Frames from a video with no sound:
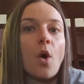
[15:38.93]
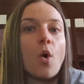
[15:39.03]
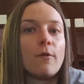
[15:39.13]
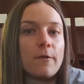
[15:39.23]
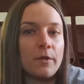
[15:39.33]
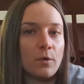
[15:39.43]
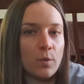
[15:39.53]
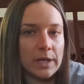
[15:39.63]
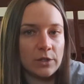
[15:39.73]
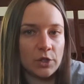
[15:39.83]
over the
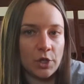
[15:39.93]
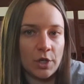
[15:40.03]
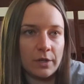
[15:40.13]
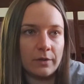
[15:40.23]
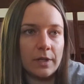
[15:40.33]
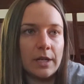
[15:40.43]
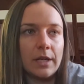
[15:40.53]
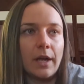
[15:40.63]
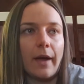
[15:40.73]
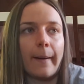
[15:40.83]
winter,
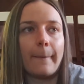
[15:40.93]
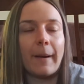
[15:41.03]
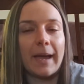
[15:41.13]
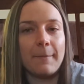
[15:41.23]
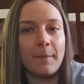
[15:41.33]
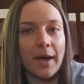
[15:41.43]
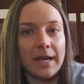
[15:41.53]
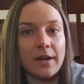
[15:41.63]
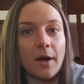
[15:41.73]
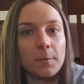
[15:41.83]
I
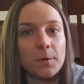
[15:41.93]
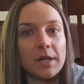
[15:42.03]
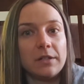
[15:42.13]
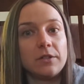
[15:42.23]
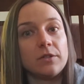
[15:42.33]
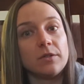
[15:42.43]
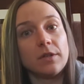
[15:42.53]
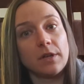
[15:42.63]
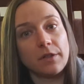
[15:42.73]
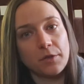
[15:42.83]
might upgrade to
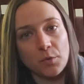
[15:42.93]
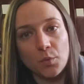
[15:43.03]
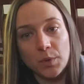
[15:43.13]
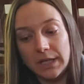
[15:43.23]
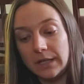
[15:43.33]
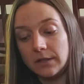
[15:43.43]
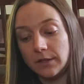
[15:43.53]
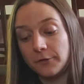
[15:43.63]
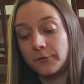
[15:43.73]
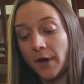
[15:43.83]
the 3
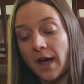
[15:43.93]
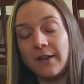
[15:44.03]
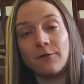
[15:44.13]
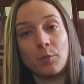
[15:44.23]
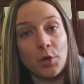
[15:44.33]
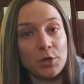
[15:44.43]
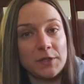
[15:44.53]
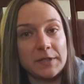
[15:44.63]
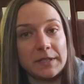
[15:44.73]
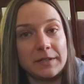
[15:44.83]
to 5
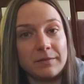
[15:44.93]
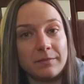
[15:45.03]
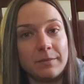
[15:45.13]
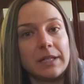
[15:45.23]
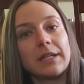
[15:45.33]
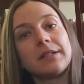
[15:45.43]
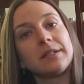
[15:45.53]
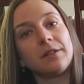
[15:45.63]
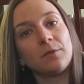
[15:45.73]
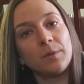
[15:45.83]
person, because
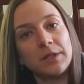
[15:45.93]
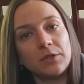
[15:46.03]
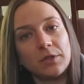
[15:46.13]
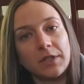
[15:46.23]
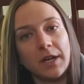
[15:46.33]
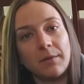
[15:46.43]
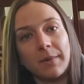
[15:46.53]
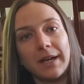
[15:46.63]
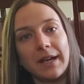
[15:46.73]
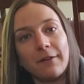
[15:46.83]
in the winter time
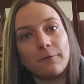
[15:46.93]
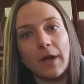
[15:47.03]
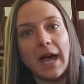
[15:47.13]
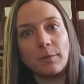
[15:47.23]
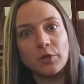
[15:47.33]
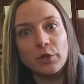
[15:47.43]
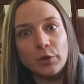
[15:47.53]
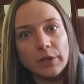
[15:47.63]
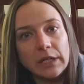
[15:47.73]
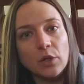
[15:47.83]
I have
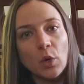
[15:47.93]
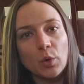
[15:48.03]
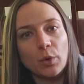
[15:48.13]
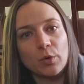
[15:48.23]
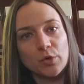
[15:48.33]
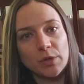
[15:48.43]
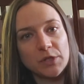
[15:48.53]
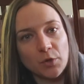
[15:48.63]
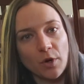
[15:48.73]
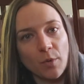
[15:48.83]
absolutely no grocery
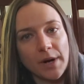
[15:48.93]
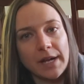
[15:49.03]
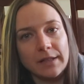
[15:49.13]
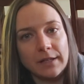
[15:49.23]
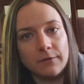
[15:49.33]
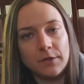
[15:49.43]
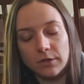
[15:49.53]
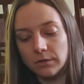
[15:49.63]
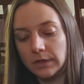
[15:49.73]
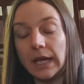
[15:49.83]
store where I live
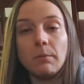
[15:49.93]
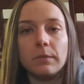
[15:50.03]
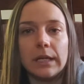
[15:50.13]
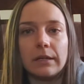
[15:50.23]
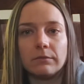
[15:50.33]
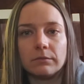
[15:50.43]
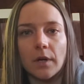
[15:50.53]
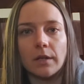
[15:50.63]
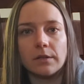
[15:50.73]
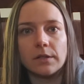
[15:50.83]
to get me
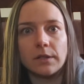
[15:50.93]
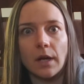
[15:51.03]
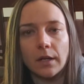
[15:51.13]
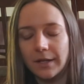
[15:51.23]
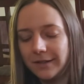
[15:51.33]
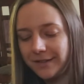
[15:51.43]
unstuck.